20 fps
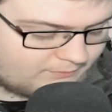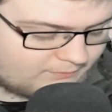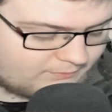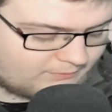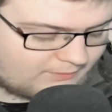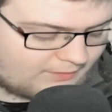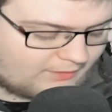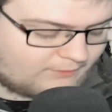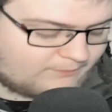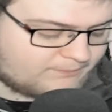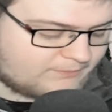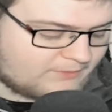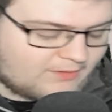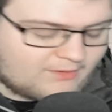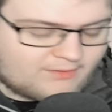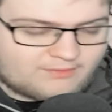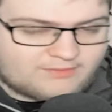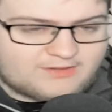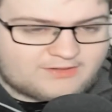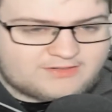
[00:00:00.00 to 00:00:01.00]
Now,
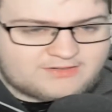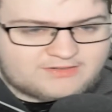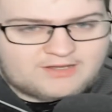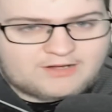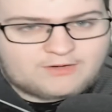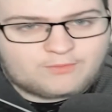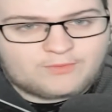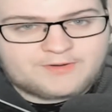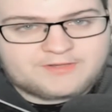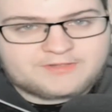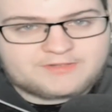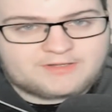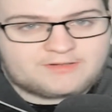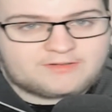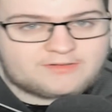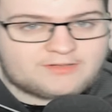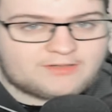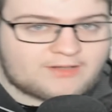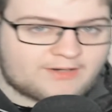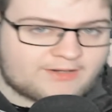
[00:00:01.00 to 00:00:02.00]
this segues
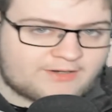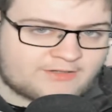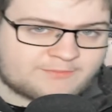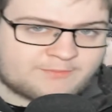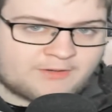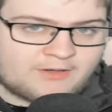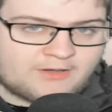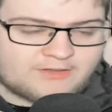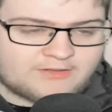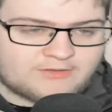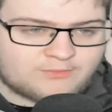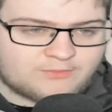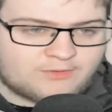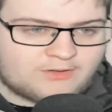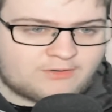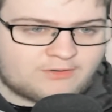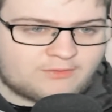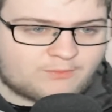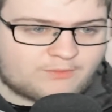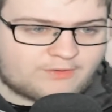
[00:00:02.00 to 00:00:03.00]
into the next part as
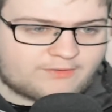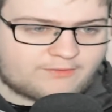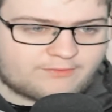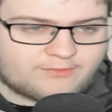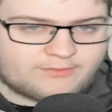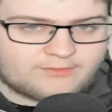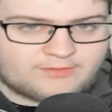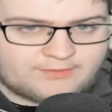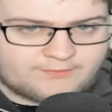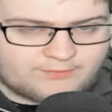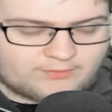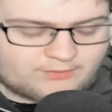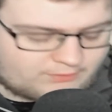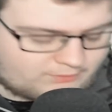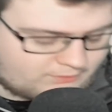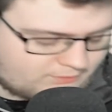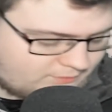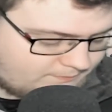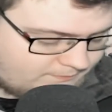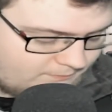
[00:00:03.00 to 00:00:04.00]
well with
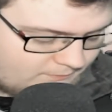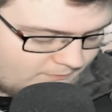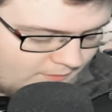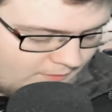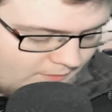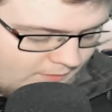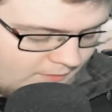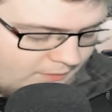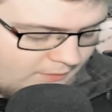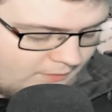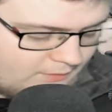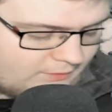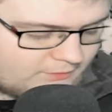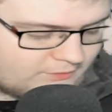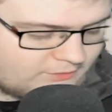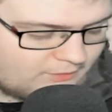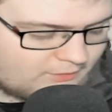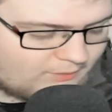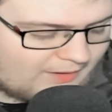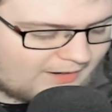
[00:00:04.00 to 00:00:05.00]
dividends.
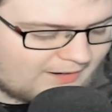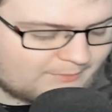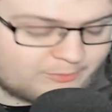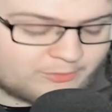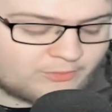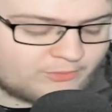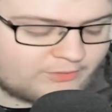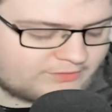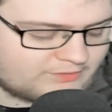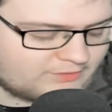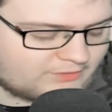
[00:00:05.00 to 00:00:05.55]
So Apple is a